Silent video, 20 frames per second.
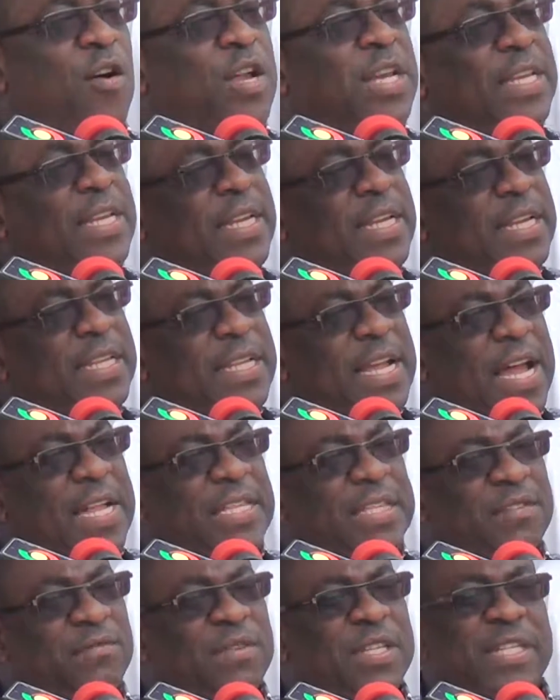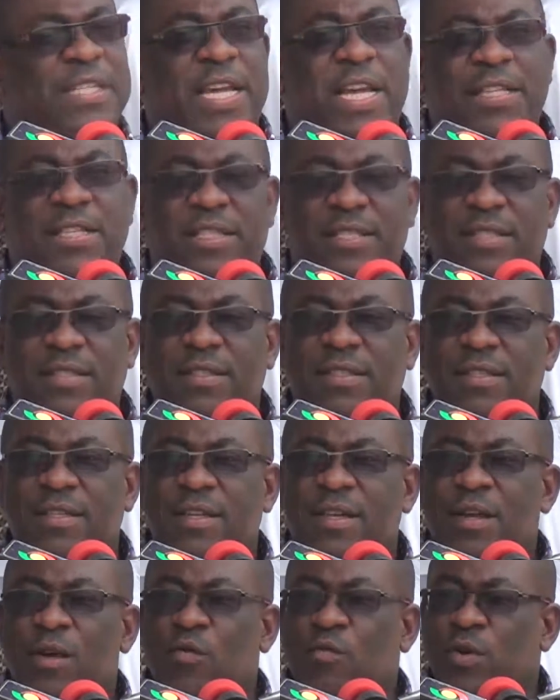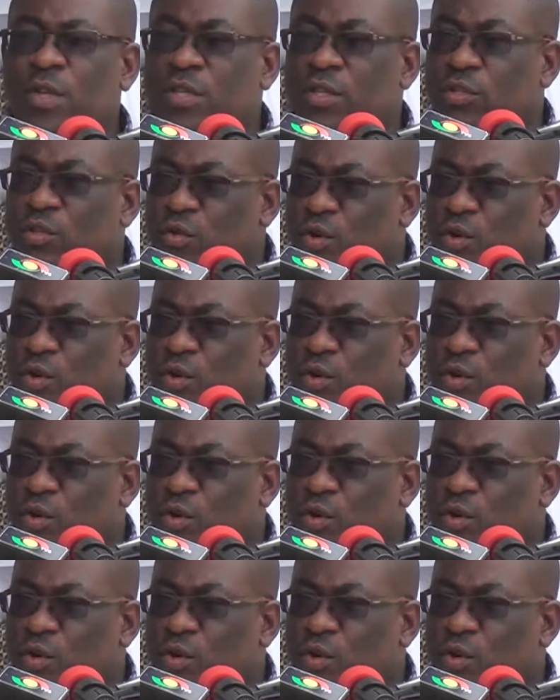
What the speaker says: or digital TV set, which is